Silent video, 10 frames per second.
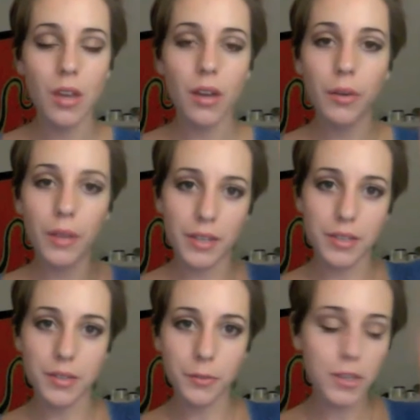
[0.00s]
Okay,
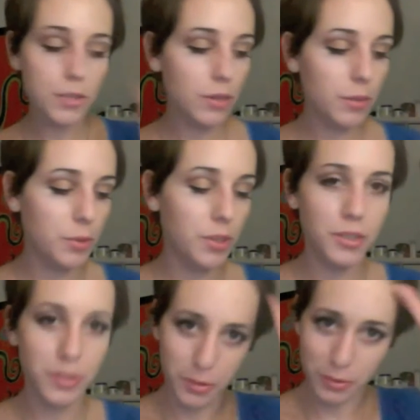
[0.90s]
so first what I'm going to
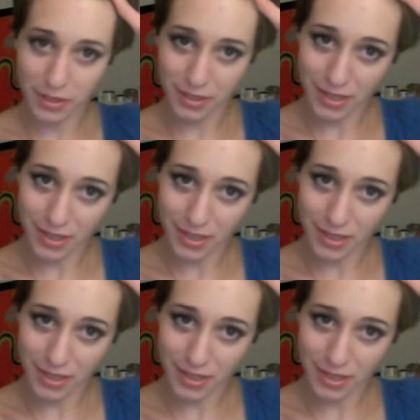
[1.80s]
do is